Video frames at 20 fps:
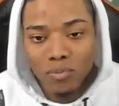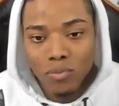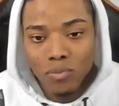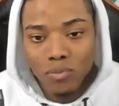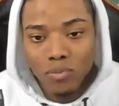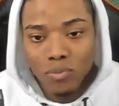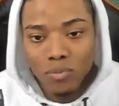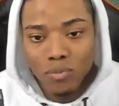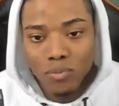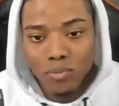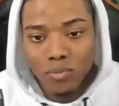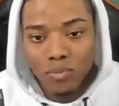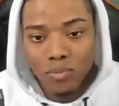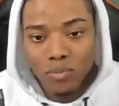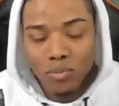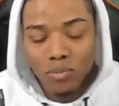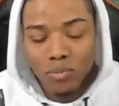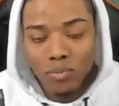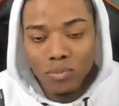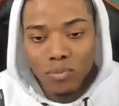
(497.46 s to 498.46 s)

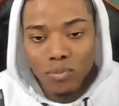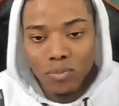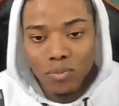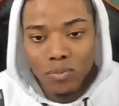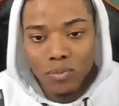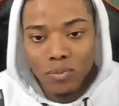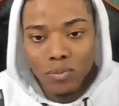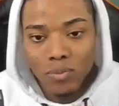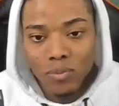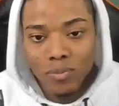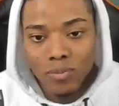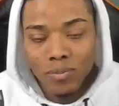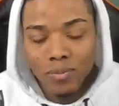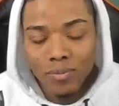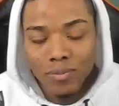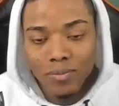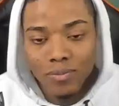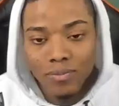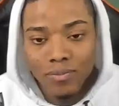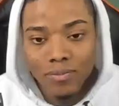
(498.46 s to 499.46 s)

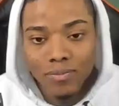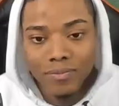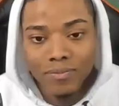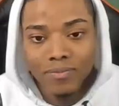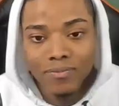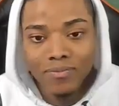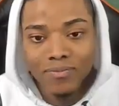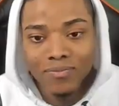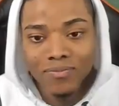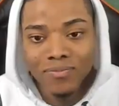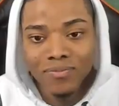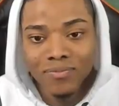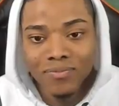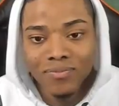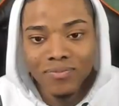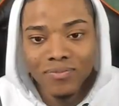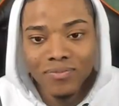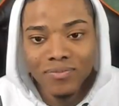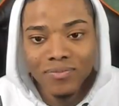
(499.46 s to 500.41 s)
[no speech]